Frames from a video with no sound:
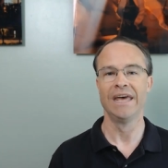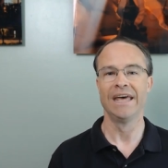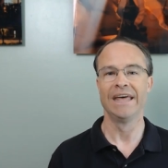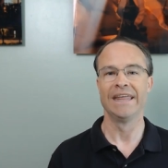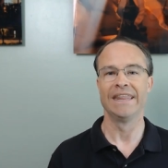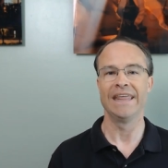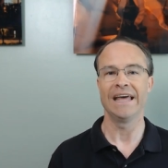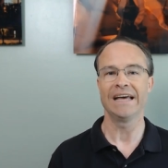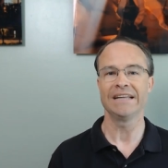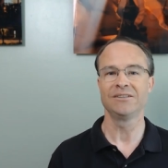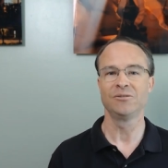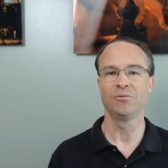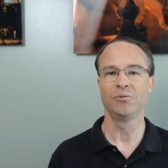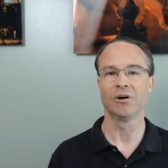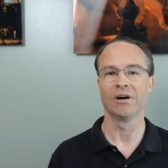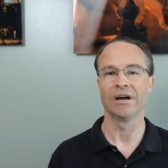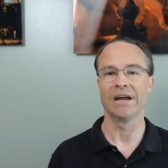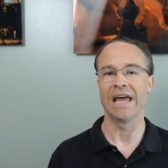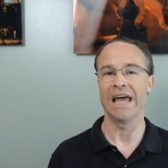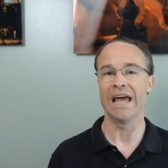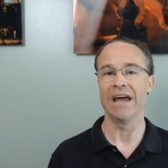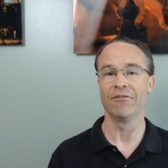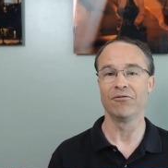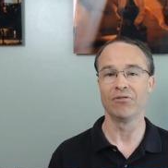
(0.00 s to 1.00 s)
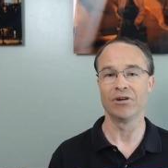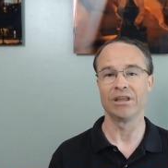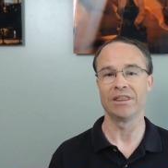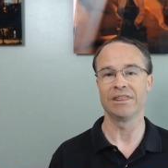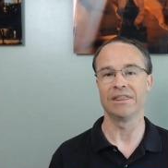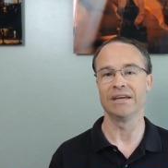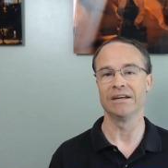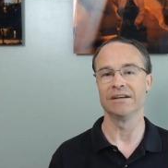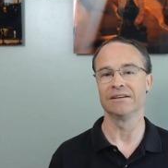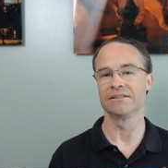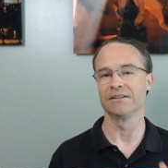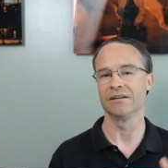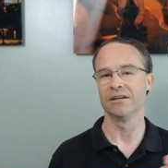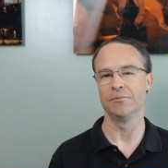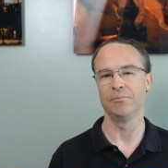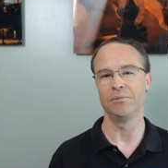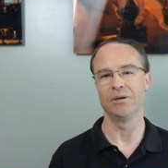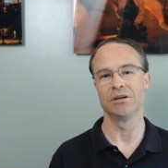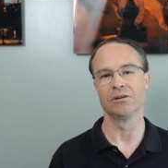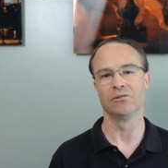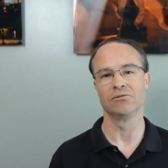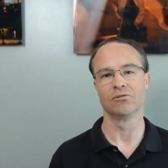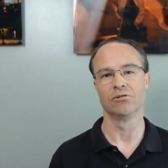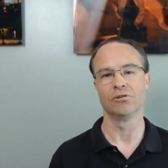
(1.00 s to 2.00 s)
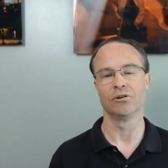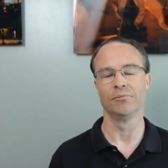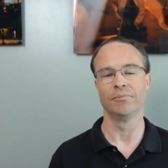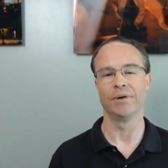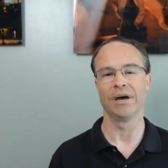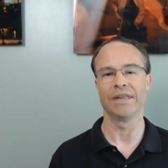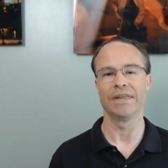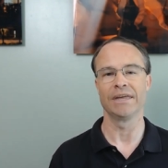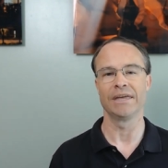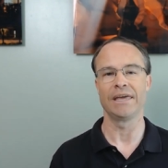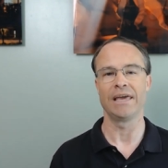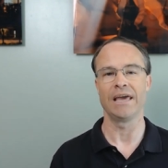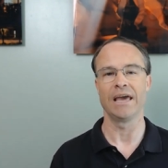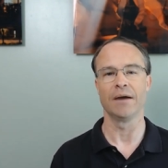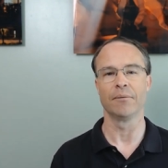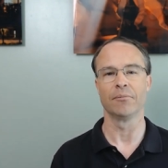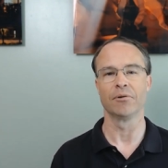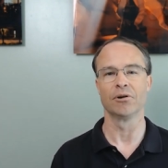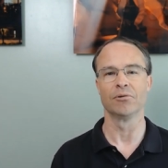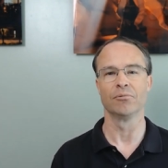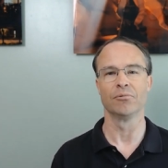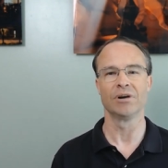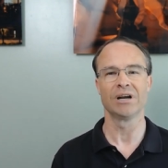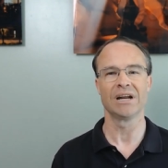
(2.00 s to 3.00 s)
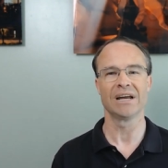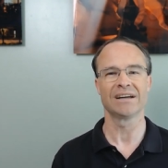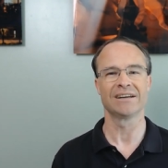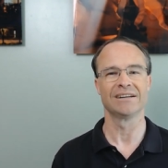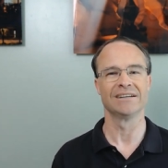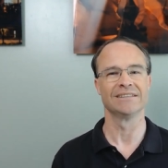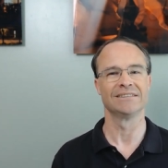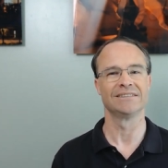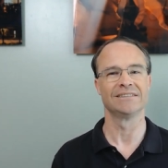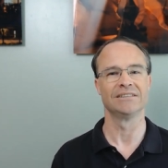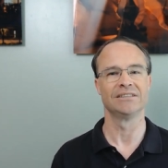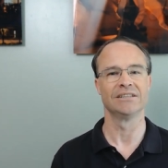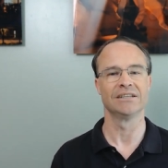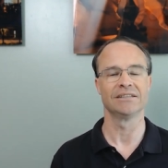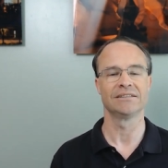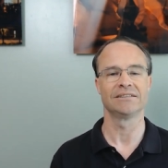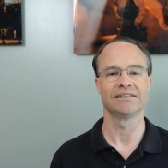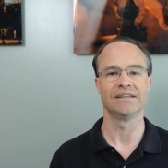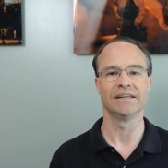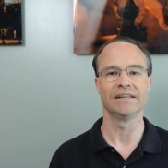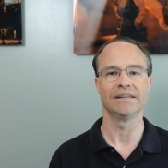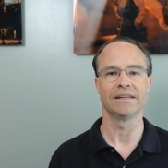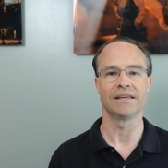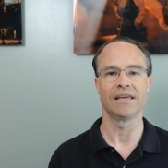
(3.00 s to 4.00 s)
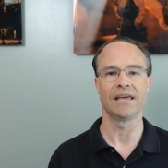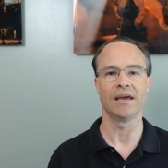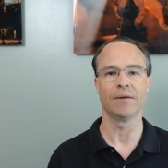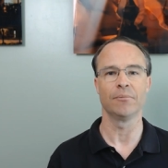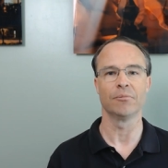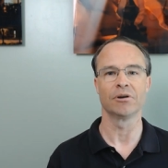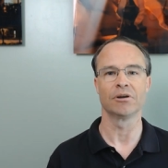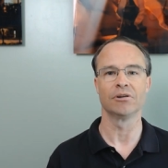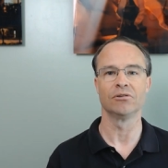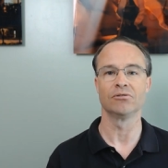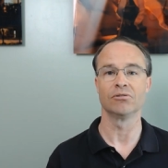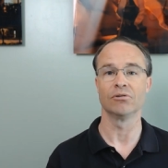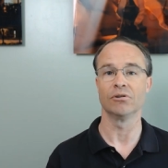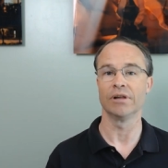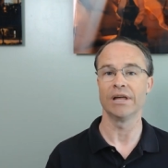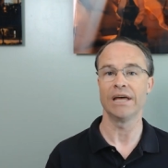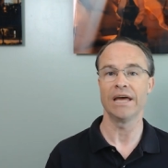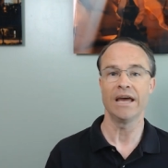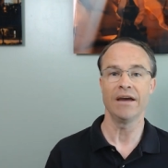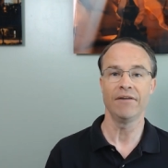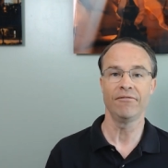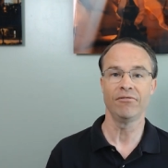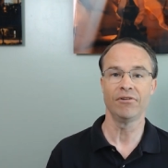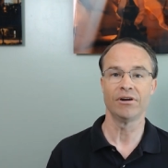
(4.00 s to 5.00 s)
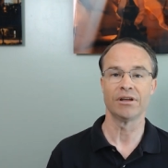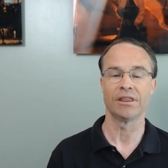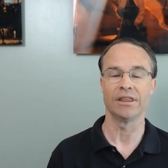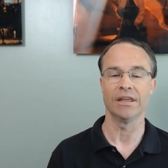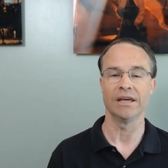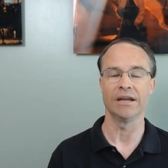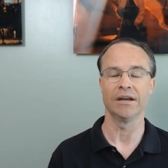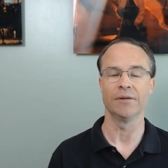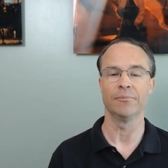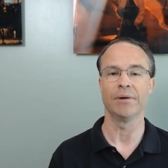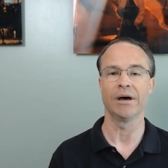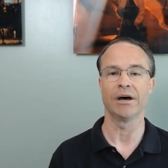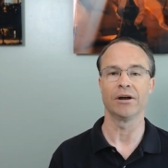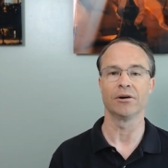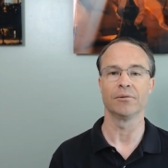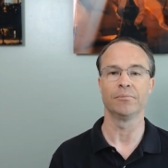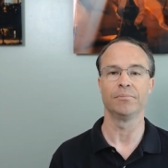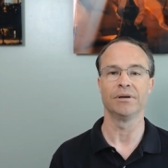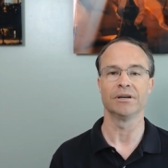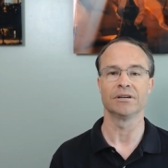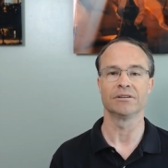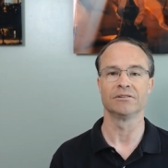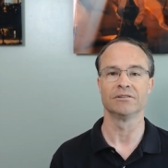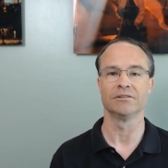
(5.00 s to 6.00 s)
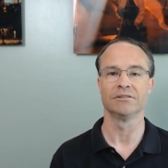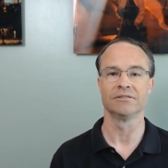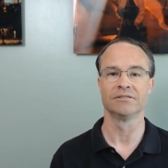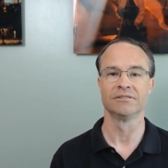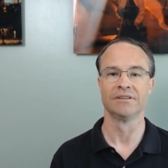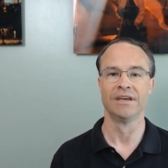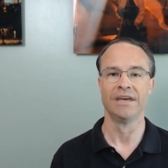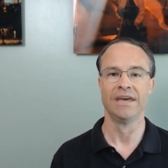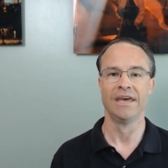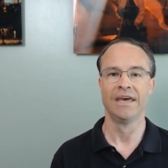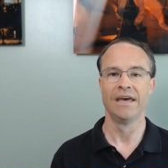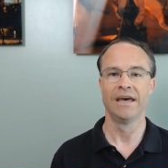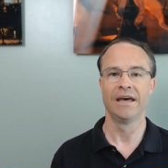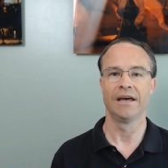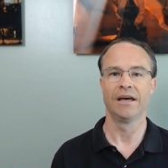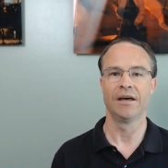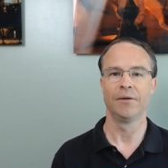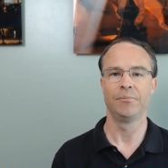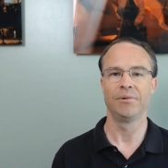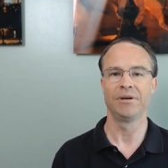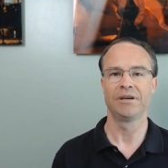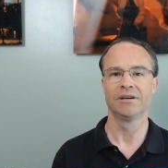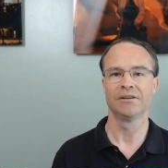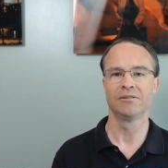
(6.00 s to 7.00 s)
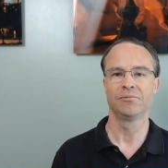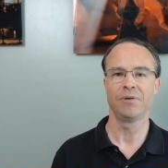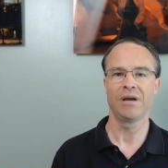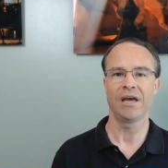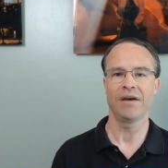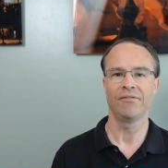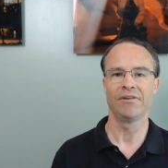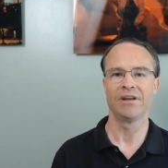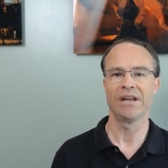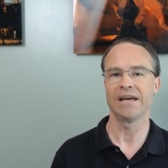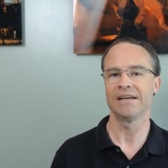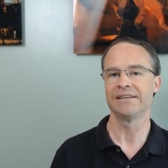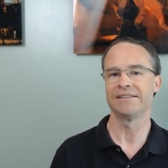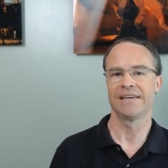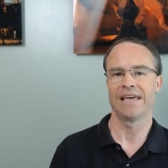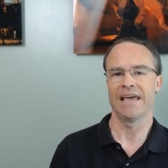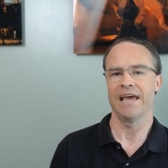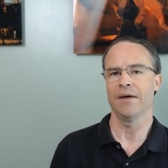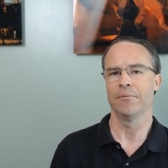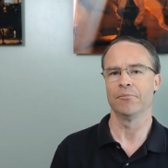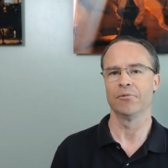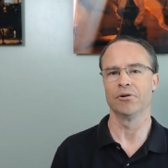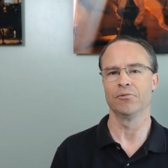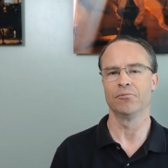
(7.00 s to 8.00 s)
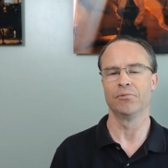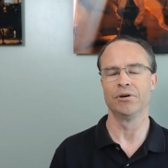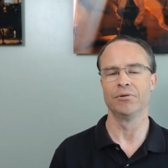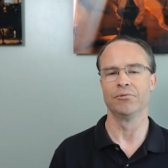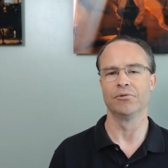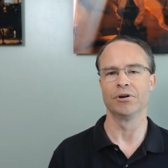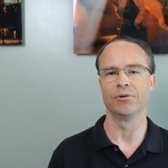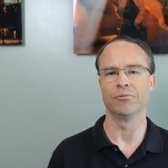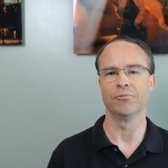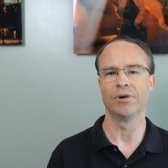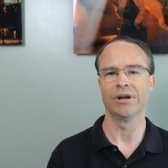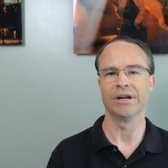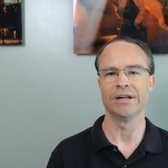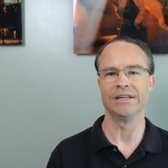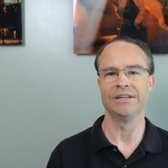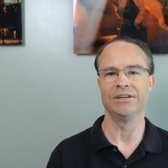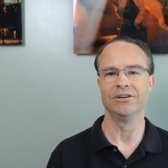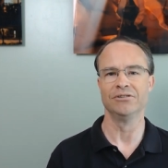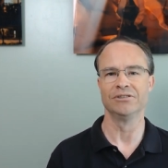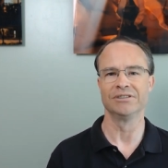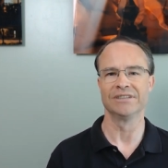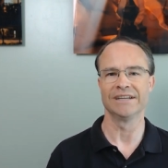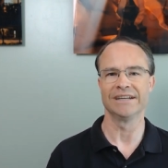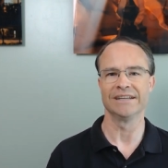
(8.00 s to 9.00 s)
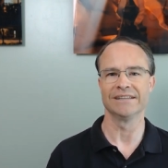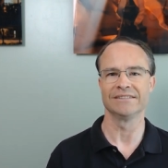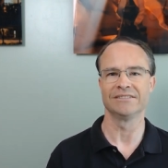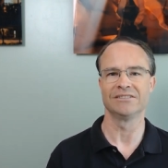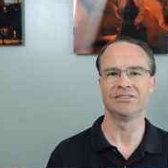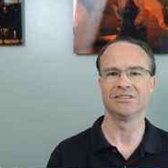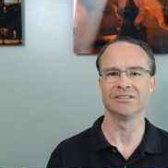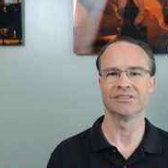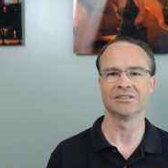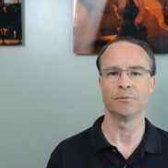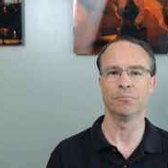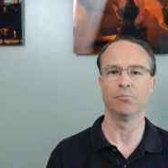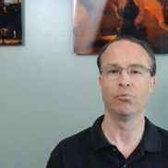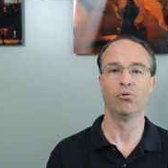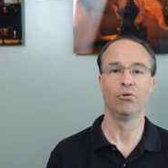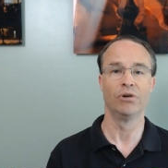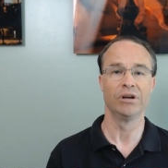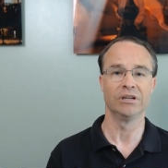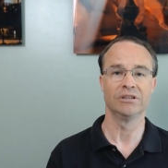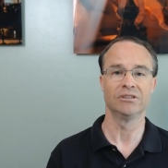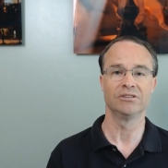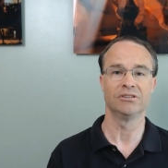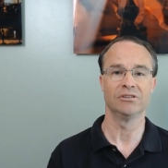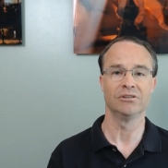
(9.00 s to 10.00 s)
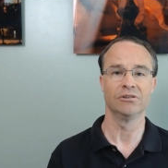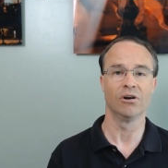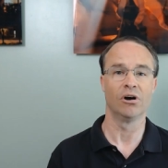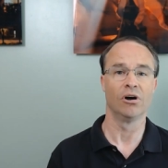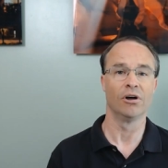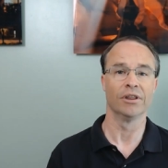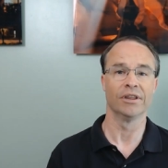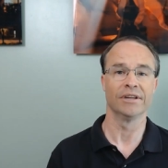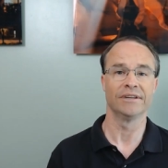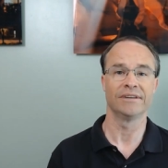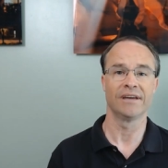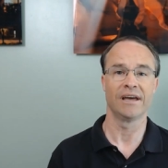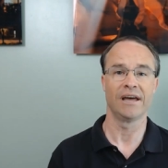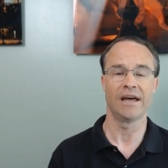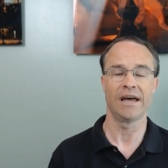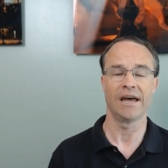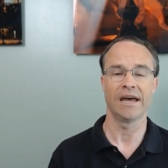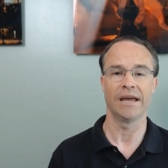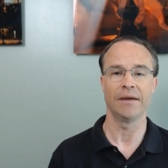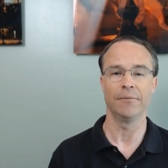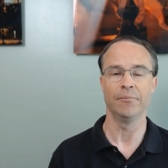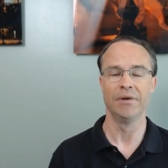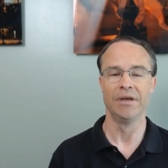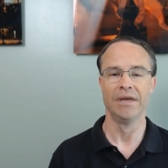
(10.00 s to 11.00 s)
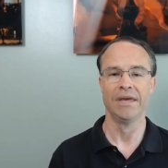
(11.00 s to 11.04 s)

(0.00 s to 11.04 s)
That's where everything is going to be controlled by the camera. And we're not going to suggest that the camera control everything about our pictures uh, because we have a nice camera. We wouldn't want to use it as just a point and shoot all the time